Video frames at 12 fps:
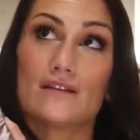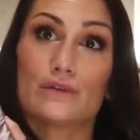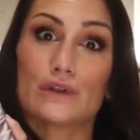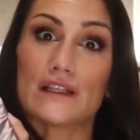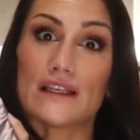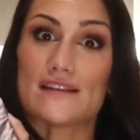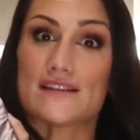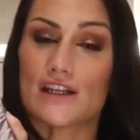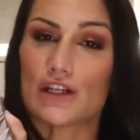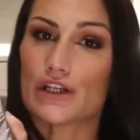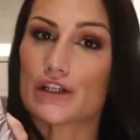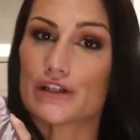
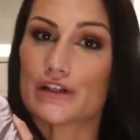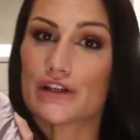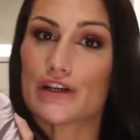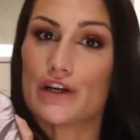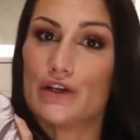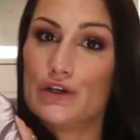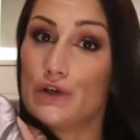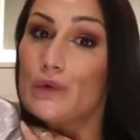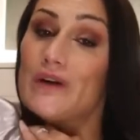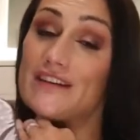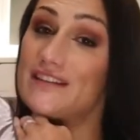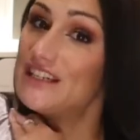releasing her
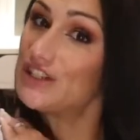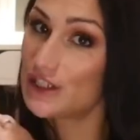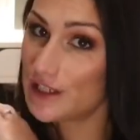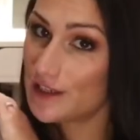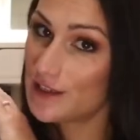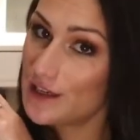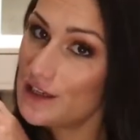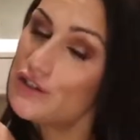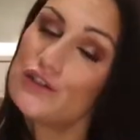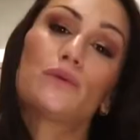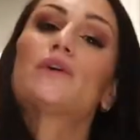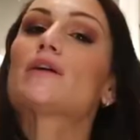new addition
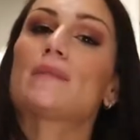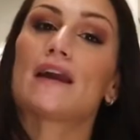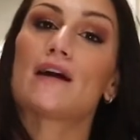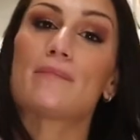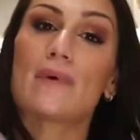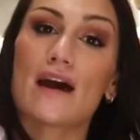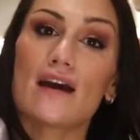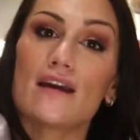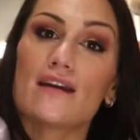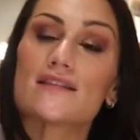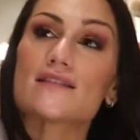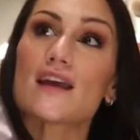to her makeup
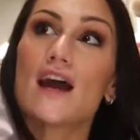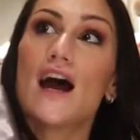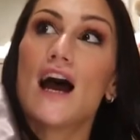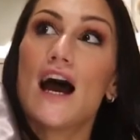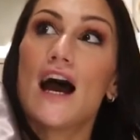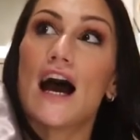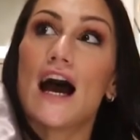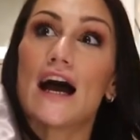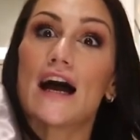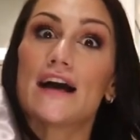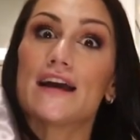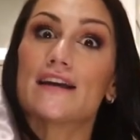bags,
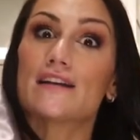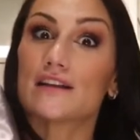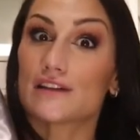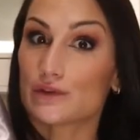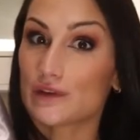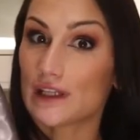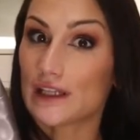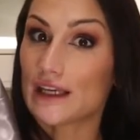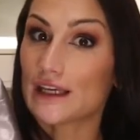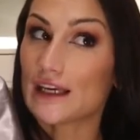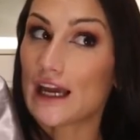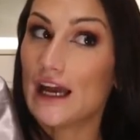I clicked on the
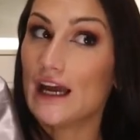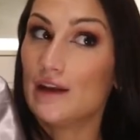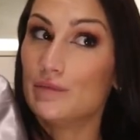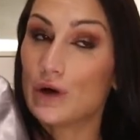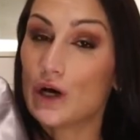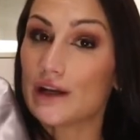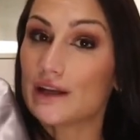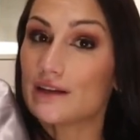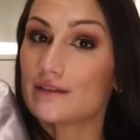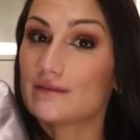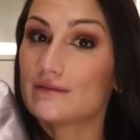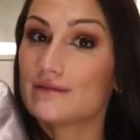link and bought
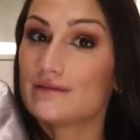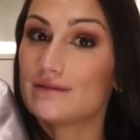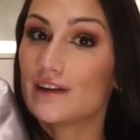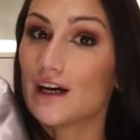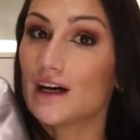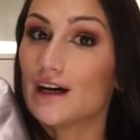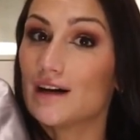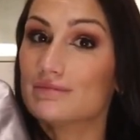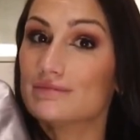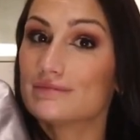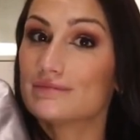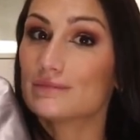it
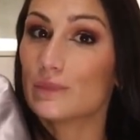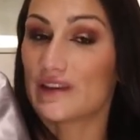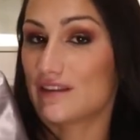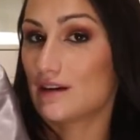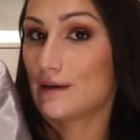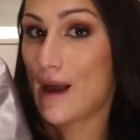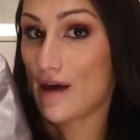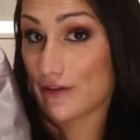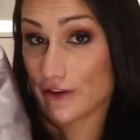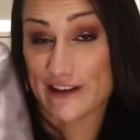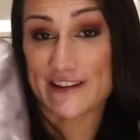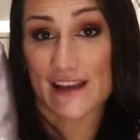um, within about
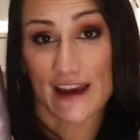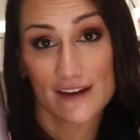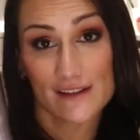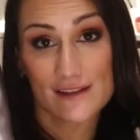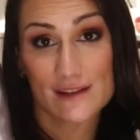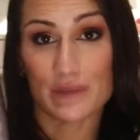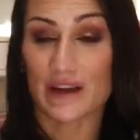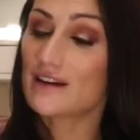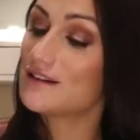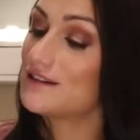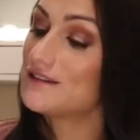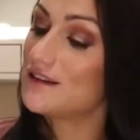30 seconds
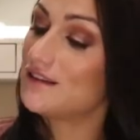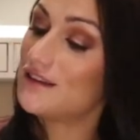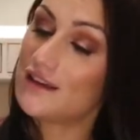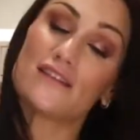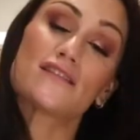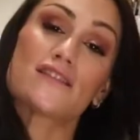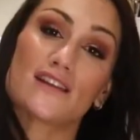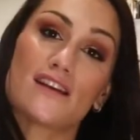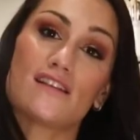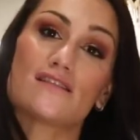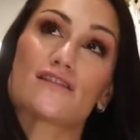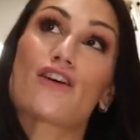because these
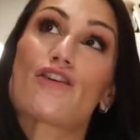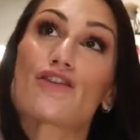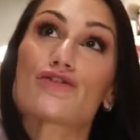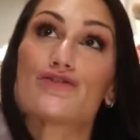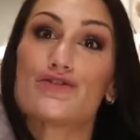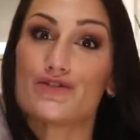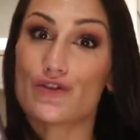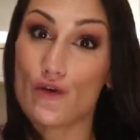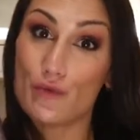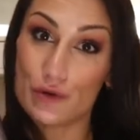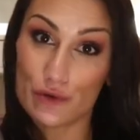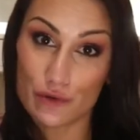things are
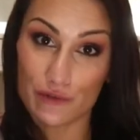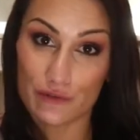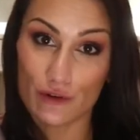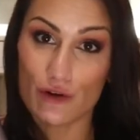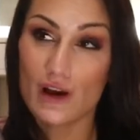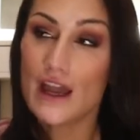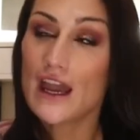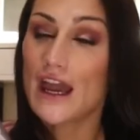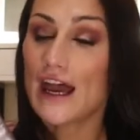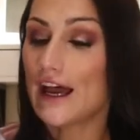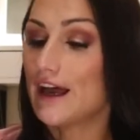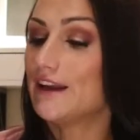so beautiful
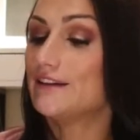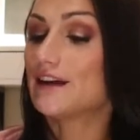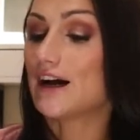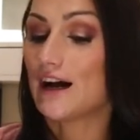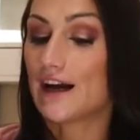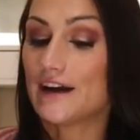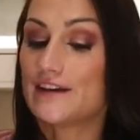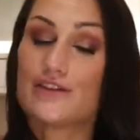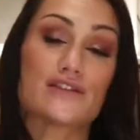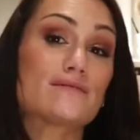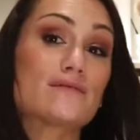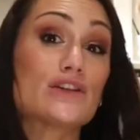and I just